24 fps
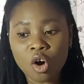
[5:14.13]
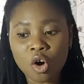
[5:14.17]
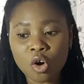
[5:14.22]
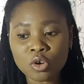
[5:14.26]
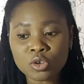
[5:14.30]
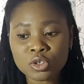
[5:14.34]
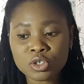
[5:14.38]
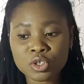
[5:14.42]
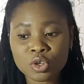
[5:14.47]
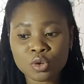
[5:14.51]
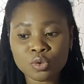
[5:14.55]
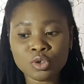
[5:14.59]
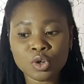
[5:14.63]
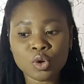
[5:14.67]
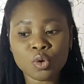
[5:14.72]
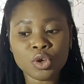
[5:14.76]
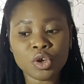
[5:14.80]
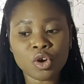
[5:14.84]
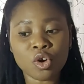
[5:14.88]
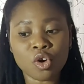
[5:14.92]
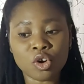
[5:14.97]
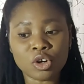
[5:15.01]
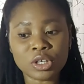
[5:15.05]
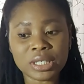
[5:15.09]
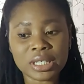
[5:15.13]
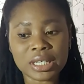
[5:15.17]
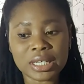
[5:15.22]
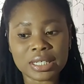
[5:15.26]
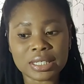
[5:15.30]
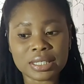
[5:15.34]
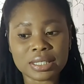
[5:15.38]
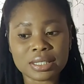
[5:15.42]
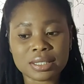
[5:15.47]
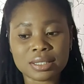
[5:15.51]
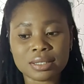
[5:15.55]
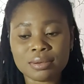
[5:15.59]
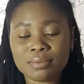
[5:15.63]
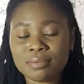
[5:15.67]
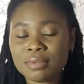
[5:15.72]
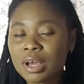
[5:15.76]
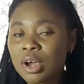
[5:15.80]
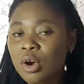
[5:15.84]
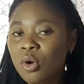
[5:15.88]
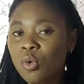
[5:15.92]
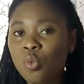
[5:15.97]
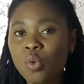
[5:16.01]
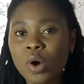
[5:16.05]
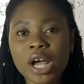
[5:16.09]
Also, know your audience.
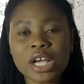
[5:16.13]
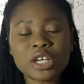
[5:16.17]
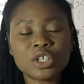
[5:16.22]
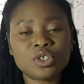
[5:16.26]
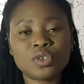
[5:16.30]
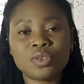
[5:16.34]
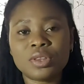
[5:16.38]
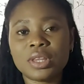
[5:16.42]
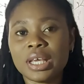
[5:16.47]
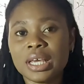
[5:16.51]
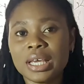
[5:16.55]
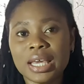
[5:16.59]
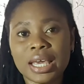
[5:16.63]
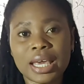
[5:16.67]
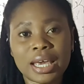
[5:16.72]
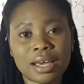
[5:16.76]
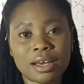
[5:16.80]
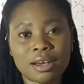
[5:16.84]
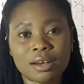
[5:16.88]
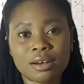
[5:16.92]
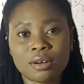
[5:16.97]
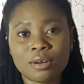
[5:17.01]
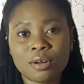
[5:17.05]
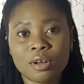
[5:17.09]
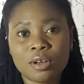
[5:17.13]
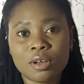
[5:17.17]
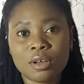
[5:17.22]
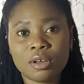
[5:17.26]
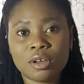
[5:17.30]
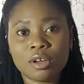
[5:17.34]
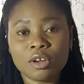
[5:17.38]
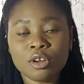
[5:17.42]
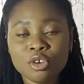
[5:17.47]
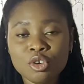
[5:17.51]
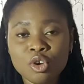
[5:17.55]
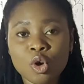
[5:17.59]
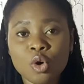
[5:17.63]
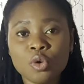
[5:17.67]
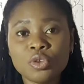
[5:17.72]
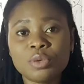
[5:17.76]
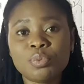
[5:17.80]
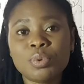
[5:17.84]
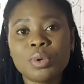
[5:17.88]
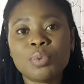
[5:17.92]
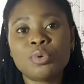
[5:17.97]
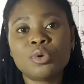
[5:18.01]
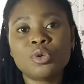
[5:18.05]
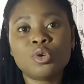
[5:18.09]
Why should they care? Know
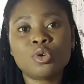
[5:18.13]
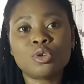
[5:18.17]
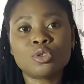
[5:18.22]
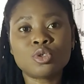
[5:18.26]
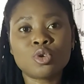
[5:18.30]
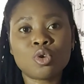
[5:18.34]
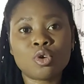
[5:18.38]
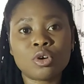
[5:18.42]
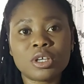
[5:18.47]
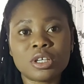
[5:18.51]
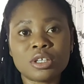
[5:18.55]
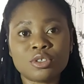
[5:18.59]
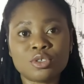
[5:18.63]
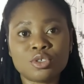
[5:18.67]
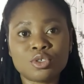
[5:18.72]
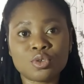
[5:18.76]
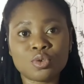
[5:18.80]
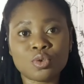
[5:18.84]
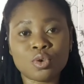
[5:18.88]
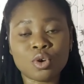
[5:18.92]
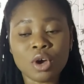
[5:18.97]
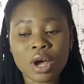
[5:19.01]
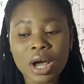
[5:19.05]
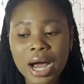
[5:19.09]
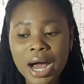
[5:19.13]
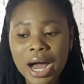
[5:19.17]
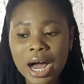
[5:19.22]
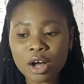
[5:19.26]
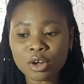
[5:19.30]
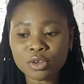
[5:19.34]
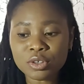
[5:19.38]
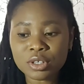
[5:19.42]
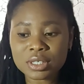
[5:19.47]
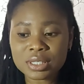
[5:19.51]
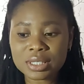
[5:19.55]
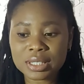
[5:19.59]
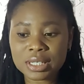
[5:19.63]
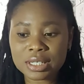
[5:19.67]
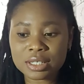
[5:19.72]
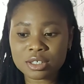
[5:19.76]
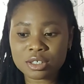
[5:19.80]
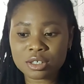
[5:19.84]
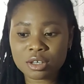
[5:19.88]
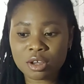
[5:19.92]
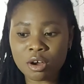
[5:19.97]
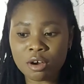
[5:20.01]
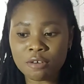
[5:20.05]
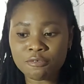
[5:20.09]
the people you're talking to. How does
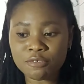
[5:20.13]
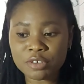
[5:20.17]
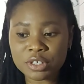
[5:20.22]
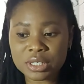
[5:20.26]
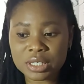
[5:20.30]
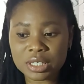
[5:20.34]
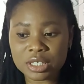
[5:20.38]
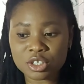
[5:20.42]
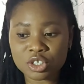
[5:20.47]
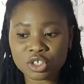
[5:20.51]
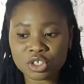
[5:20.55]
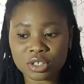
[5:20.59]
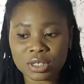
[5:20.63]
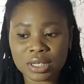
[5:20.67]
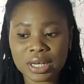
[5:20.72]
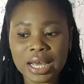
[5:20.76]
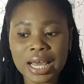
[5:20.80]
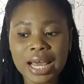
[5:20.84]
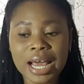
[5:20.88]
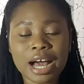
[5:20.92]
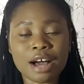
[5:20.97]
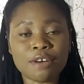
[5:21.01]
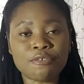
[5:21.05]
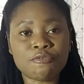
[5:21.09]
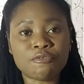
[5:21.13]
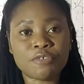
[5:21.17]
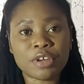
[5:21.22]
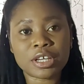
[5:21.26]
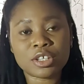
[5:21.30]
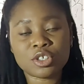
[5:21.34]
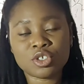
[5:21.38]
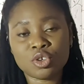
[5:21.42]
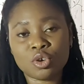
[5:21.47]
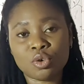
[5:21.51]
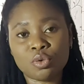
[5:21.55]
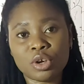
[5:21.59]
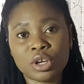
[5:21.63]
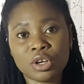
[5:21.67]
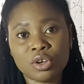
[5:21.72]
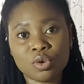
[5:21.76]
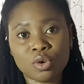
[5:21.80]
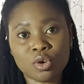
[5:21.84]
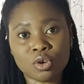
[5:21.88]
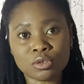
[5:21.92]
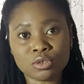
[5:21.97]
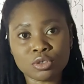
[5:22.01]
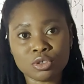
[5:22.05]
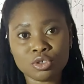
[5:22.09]
this conversation affect your
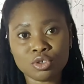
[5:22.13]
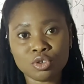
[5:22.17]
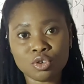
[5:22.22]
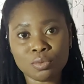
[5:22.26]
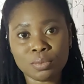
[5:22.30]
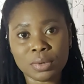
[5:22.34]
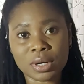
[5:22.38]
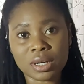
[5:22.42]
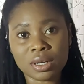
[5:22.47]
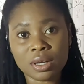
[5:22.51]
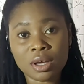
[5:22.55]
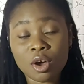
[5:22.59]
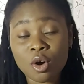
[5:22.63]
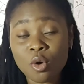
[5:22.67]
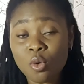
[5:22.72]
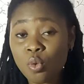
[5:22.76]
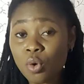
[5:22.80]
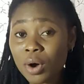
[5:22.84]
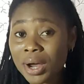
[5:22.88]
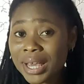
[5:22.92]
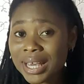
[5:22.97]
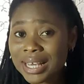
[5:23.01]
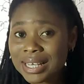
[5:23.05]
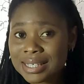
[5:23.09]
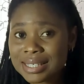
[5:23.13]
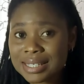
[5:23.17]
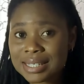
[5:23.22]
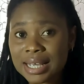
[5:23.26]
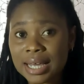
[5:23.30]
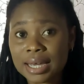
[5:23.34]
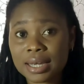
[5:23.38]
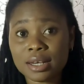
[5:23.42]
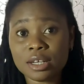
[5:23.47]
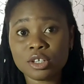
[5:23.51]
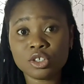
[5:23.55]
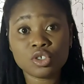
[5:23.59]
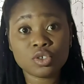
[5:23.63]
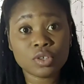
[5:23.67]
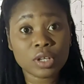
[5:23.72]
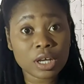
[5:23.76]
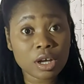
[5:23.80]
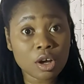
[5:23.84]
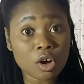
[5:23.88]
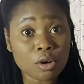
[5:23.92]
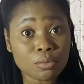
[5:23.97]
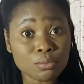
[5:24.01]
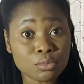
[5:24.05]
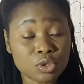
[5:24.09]
radio consumer? Why exactly should
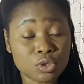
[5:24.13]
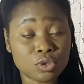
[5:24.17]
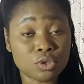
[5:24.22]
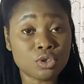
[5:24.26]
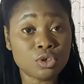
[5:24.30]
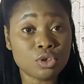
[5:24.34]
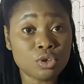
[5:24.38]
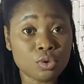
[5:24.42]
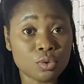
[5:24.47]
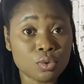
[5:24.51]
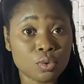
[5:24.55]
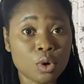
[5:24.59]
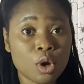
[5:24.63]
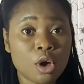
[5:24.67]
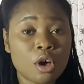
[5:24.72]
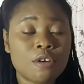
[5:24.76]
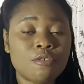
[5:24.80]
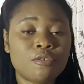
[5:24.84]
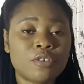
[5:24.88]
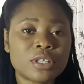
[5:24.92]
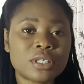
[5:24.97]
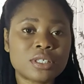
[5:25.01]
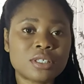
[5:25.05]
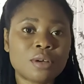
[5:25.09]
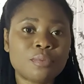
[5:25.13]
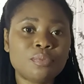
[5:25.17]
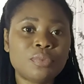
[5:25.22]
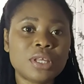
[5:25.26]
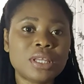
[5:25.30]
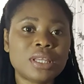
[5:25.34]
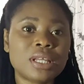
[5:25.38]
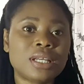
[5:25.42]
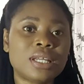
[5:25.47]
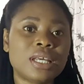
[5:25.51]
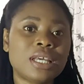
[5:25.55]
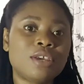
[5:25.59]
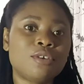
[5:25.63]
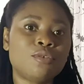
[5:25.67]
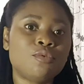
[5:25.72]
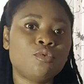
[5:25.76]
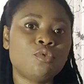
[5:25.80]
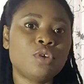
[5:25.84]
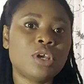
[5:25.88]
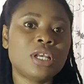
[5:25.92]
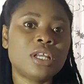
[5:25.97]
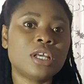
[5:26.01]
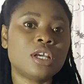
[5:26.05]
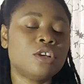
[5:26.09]
they come to you for something that they
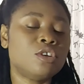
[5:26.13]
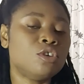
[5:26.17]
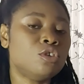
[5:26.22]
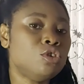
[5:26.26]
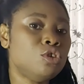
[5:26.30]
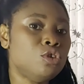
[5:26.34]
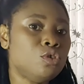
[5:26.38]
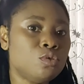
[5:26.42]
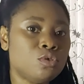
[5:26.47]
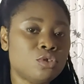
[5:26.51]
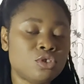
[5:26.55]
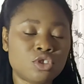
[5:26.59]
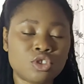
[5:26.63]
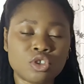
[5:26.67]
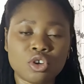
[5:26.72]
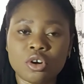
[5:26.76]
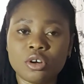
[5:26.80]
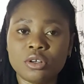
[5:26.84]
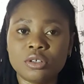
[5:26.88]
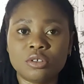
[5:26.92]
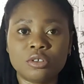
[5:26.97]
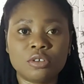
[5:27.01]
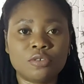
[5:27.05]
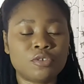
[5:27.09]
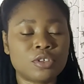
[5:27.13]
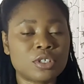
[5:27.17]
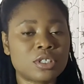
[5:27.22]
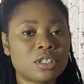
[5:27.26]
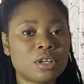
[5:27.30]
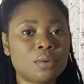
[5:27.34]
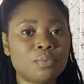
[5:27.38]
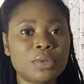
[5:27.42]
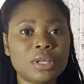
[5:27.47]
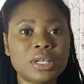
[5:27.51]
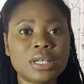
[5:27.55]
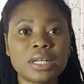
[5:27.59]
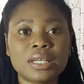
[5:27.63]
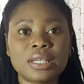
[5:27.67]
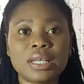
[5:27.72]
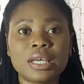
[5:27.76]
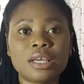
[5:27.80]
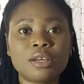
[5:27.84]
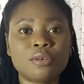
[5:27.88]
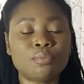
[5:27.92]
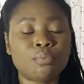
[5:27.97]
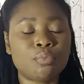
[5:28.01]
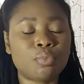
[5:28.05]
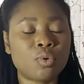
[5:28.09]
can read in a news journal, for something that
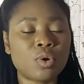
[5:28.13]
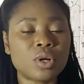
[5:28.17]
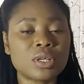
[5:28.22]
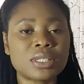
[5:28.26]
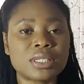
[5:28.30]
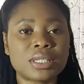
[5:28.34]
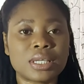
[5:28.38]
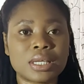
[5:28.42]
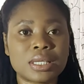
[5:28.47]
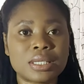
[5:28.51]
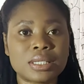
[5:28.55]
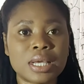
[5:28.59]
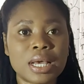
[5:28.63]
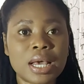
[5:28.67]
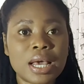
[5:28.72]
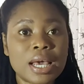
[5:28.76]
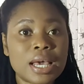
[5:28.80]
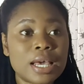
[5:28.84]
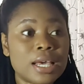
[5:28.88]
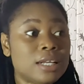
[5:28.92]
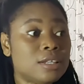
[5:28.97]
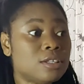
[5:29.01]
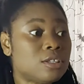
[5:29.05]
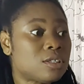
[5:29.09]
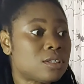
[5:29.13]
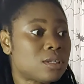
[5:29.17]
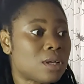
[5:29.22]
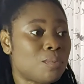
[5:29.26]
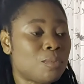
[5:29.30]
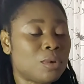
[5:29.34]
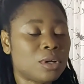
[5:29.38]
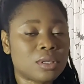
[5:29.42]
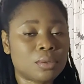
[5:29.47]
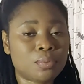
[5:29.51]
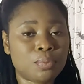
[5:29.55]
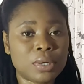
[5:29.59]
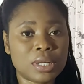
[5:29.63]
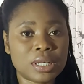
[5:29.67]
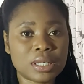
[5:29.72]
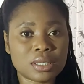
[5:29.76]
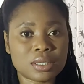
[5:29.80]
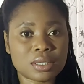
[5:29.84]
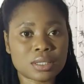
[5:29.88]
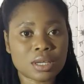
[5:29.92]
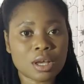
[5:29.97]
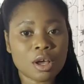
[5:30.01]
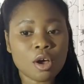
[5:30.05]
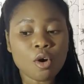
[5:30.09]
they can process in some other
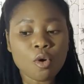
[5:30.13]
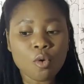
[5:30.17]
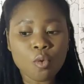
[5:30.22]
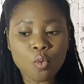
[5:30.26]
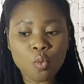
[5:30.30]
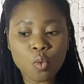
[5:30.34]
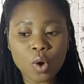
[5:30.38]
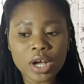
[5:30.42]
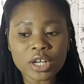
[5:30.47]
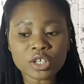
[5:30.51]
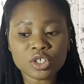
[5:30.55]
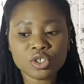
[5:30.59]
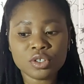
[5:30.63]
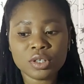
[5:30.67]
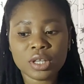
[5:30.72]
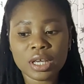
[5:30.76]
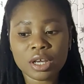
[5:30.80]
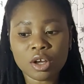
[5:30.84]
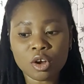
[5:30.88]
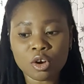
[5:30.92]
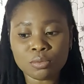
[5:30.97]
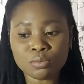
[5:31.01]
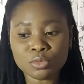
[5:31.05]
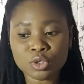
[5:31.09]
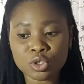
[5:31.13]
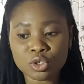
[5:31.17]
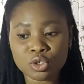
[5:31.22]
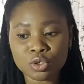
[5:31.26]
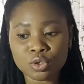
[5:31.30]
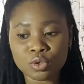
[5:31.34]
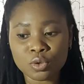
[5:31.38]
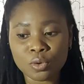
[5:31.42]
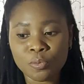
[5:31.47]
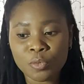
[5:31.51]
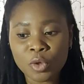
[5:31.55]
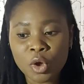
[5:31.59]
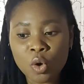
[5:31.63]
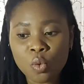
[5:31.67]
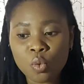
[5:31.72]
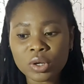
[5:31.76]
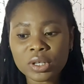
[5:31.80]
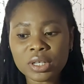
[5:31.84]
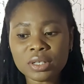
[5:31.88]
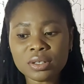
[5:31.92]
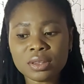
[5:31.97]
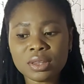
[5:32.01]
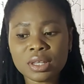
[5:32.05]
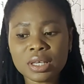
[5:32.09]
place? Why should they come to you?
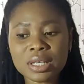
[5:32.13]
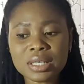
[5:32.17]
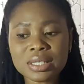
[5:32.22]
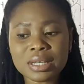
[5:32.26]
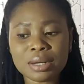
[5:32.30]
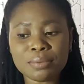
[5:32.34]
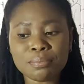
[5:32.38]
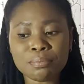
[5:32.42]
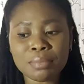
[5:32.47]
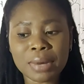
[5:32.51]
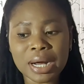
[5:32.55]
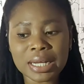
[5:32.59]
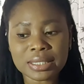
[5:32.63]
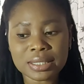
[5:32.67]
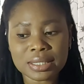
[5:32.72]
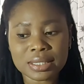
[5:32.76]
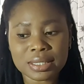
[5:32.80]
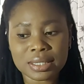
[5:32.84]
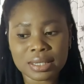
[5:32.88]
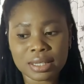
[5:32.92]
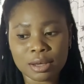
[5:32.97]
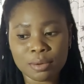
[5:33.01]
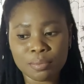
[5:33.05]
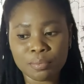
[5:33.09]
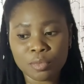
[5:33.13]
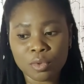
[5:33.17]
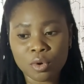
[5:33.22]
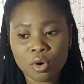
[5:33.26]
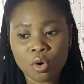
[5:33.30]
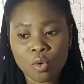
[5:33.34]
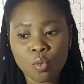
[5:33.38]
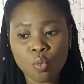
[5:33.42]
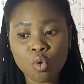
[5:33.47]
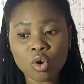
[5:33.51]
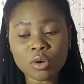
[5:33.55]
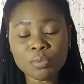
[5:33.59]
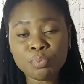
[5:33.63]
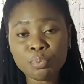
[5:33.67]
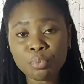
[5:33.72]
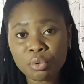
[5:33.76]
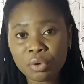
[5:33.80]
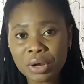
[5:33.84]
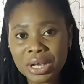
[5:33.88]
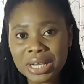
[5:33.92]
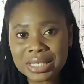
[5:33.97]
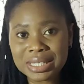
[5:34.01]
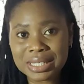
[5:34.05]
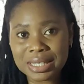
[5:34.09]
What are the things that matter to them? What
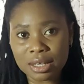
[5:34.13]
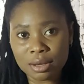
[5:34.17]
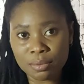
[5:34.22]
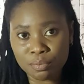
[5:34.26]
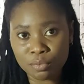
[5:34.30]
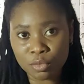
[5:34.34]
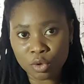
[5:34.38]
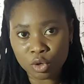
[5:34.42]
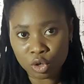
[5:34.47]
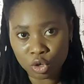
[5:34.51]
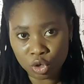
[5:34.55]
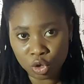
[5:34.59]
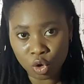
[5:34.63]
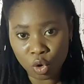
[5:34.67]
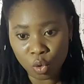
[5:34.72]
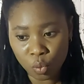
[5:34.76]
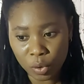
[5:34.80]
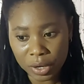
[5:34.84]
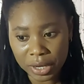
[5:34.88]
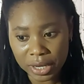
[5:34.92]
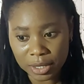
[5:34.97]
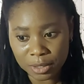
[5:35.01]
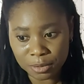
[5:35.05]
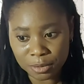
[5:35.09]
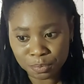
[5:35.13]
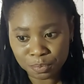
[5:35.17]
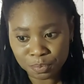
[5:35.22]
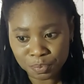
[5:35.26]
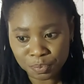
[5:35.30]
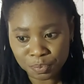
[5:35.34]
brings them your way?